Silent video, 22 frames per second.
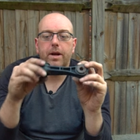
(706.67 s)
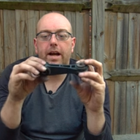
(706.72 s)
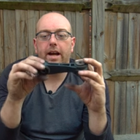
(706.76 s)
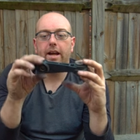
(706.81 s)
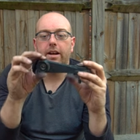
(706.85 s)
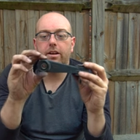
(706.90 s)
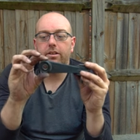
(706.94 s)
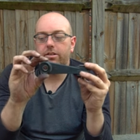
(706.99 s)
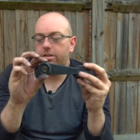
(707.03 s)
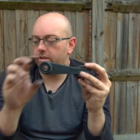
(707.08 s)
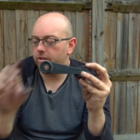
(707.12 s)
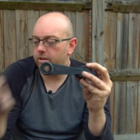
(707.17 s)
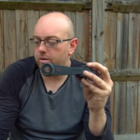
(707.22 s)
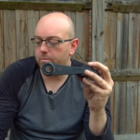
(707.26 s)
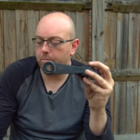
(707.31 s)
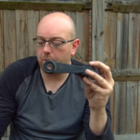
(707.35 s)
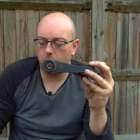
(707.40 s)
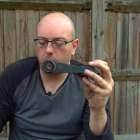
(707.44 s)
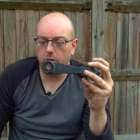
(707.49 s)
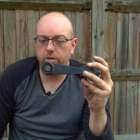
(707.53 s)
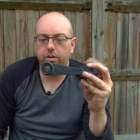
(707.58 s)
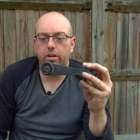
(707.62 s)
and the
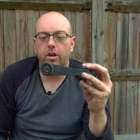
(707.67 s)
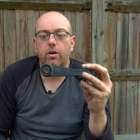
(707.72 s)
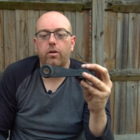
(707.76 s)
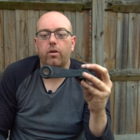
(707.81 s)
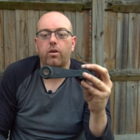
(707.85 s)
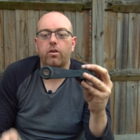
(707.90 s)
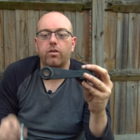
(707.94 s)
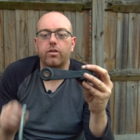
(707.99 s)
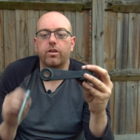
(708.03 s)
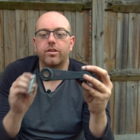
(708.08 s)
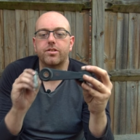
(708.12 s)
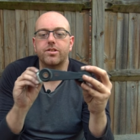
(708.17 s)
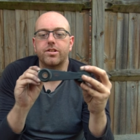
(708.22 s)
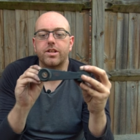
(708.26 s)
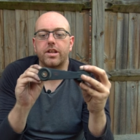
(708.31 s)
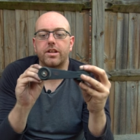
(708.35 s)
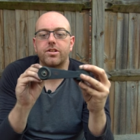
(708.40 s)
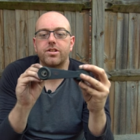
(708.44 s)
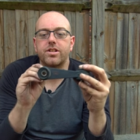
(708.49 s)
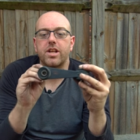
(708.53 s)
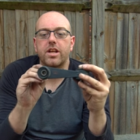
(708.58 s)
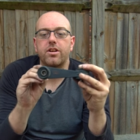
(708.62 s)
bolt no longer
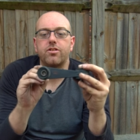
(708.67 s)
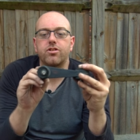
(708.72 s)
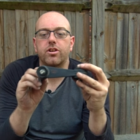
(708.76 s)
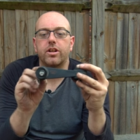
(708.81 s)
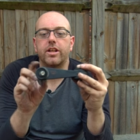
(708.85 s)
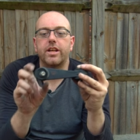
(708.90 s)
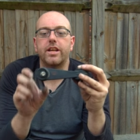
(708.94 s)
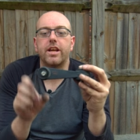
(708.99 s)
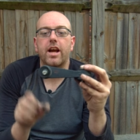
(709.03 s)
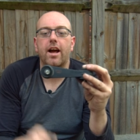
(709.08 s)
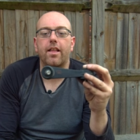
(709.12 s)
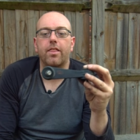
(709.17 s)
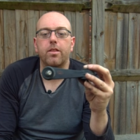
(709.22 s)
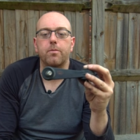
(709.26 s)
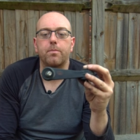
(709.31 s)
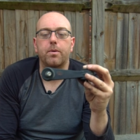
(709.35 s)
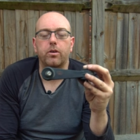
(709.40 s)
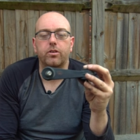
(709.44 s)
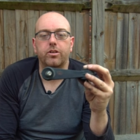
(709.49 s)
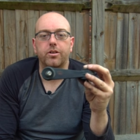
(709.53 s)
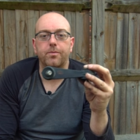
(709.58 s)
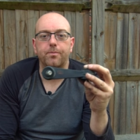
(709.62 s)
sits centrally at the
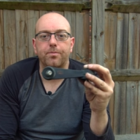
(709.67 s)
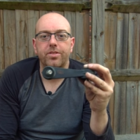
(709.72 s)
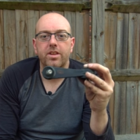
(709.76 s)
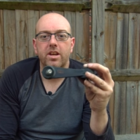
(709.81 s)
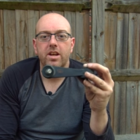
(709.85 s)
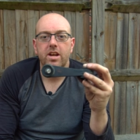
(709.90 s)
bottom.